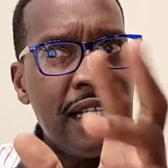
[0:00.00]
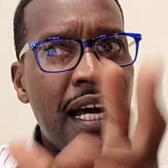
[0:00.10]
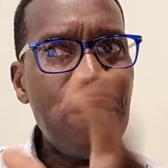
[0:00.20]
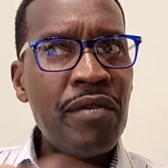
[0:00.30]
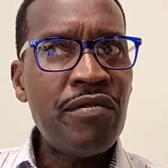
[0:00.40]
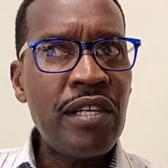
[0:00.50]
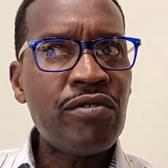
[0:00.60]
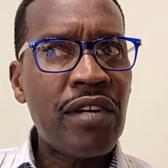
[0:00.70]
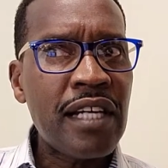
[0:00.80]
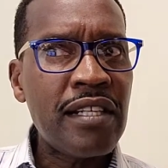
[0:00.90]
kama
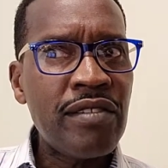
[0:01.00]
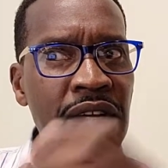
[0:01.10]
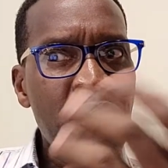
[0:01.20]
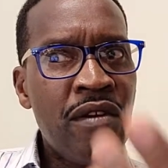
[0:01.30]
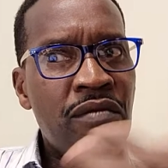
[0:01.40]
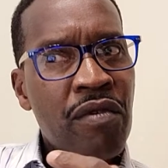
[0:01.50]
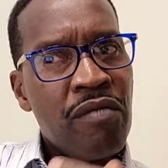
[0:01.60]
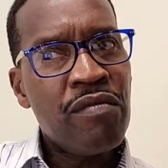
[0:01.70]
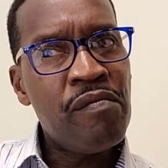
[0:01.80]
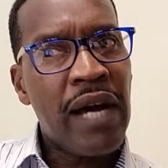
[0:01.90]
unatoka
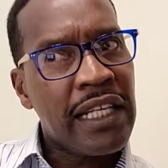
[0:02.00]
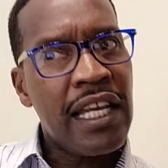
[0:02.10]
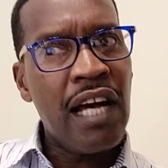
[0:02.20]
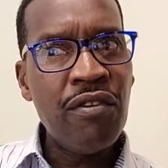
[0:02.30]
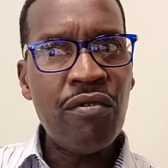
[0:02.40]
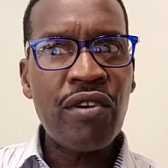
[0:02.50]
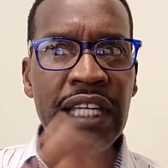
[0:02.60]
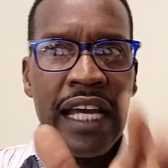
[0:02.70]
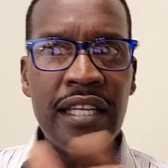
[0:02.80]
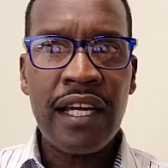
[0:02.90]
mali yangu
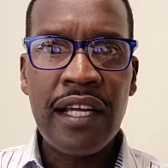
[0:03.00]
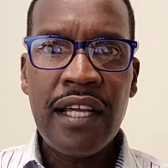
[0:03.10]
Kenya."